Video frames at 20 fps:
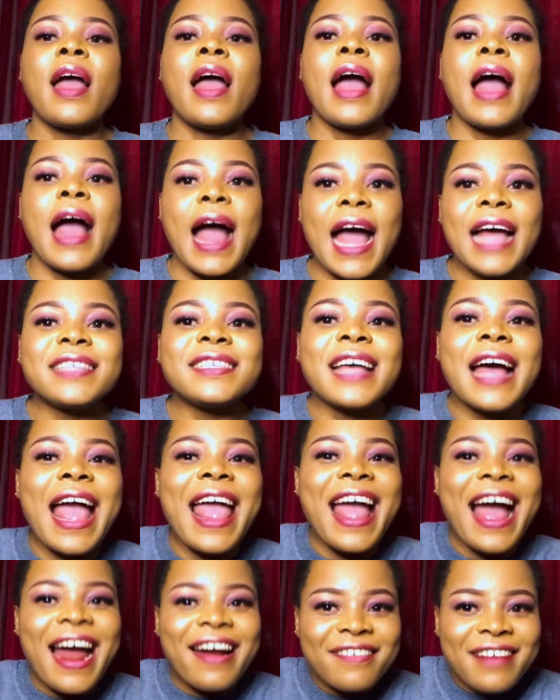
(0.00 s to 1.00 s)
As
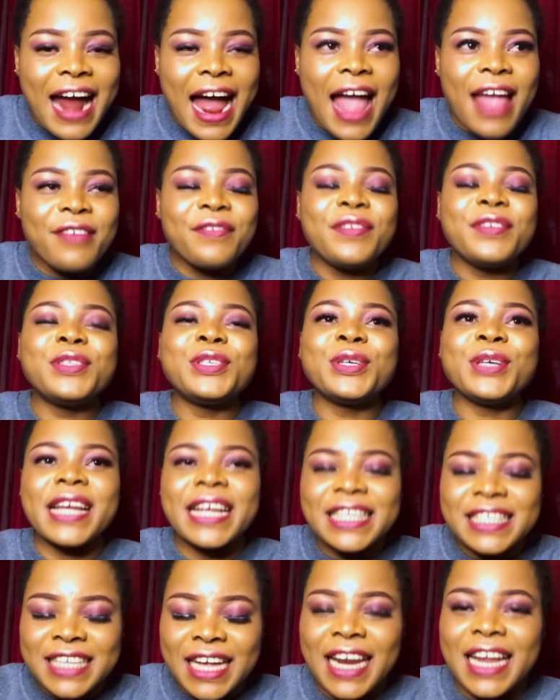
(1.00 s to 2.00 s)
I arrived to
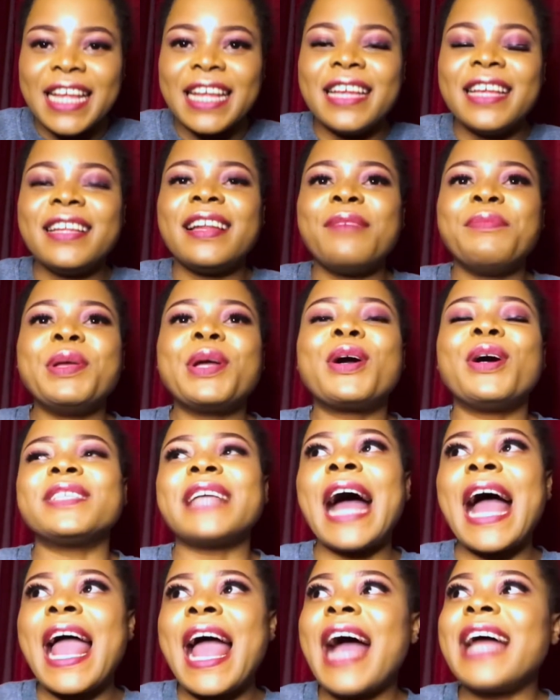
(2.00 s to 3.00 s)
Italy, because
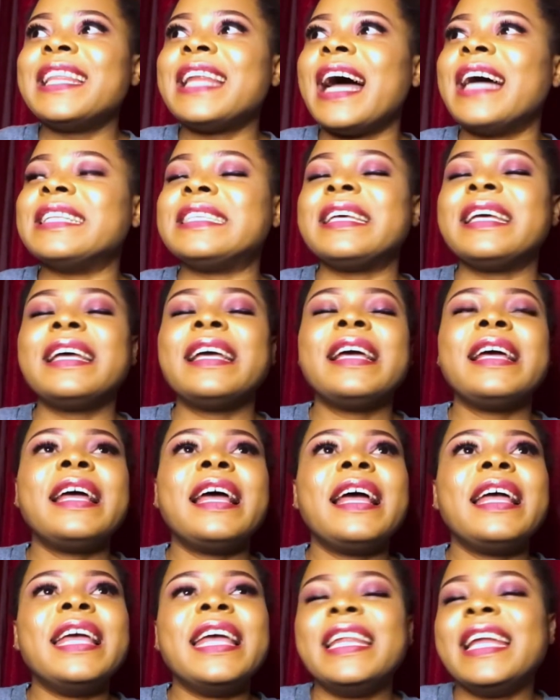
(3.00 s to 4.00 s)
I heard that
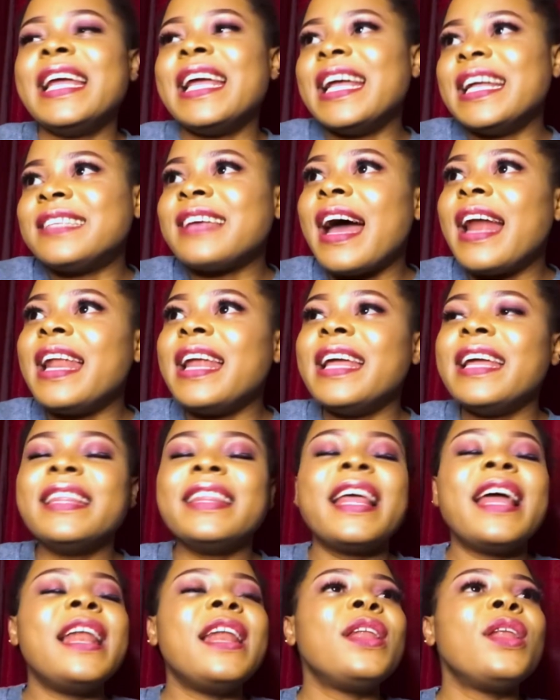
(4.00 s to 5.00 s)
in Italy
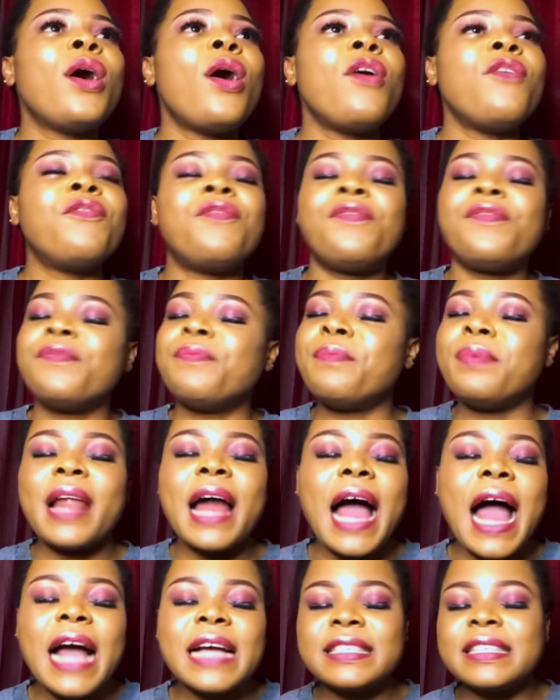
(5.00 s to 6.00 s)
they love
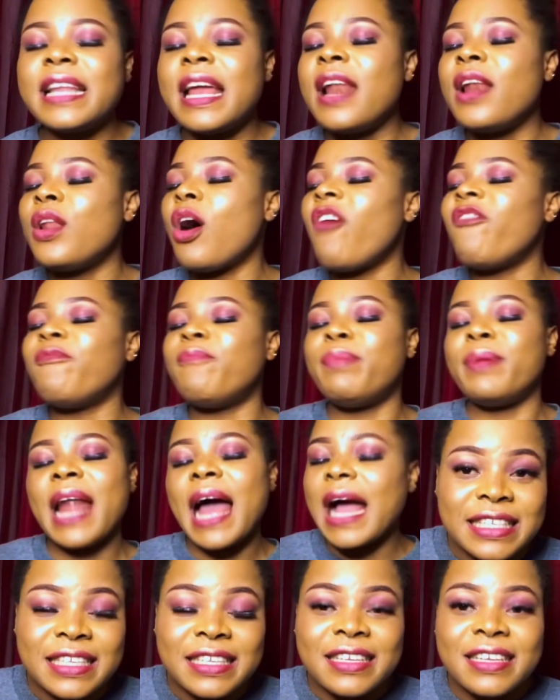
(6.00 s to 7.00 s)
blacks,
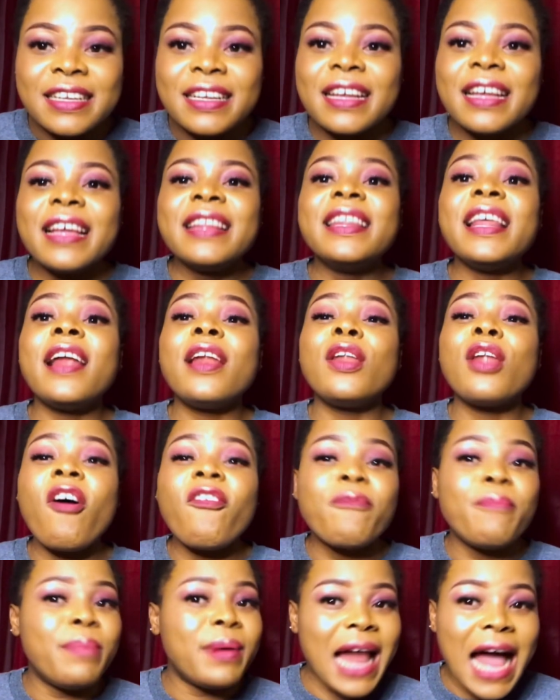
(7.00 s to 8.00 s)
they
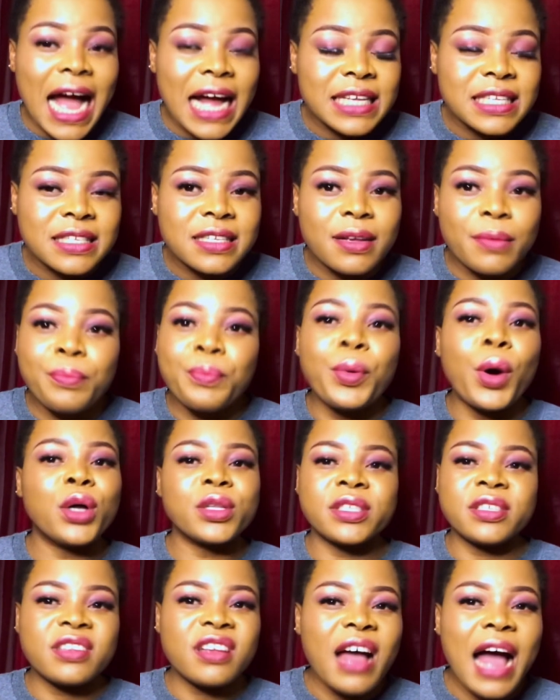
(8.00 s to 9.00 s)
love blacks, but
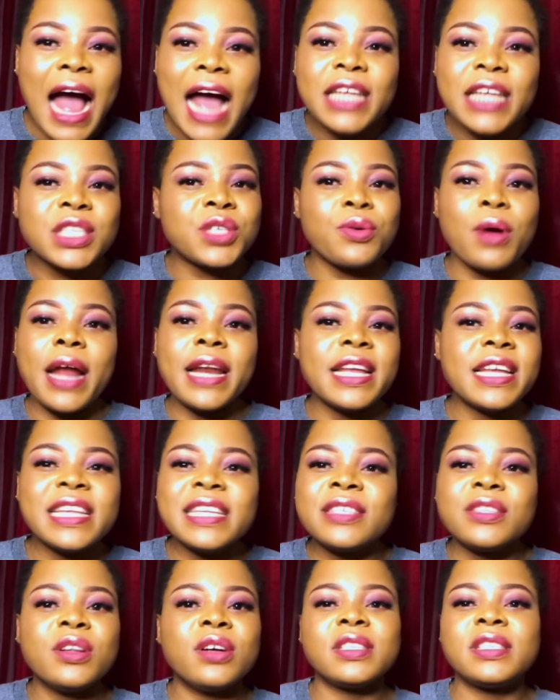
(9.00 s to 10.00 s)
actually it's
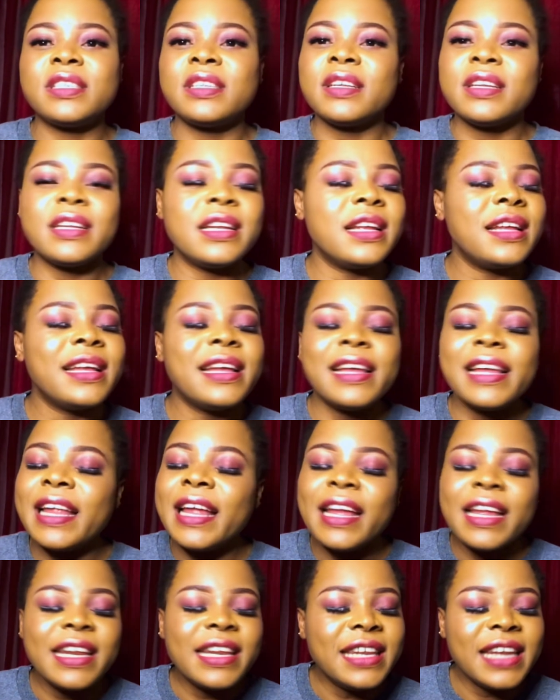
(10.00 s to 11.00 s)
not
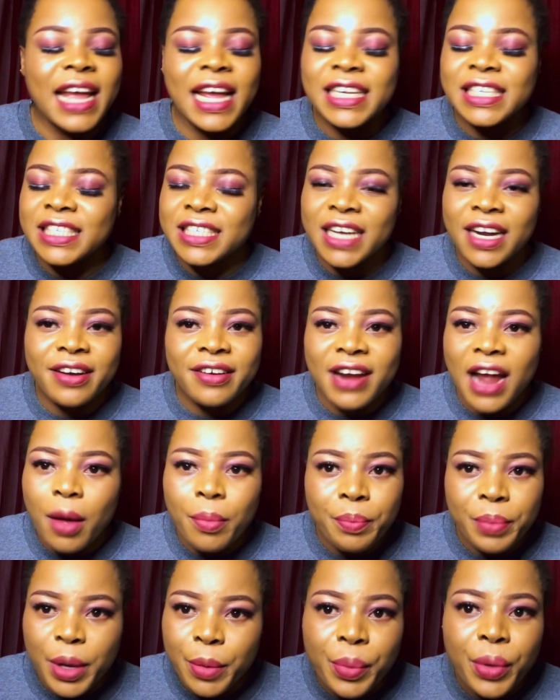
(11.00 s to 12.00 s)
Nigeria
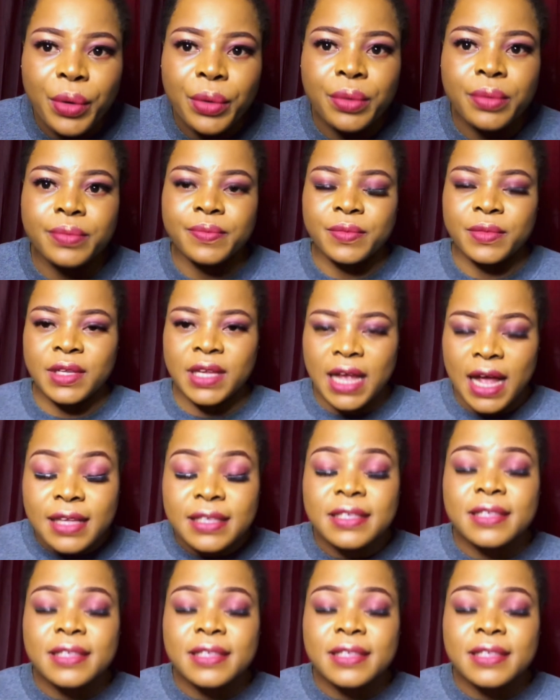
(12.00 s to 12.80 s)
people. Yes,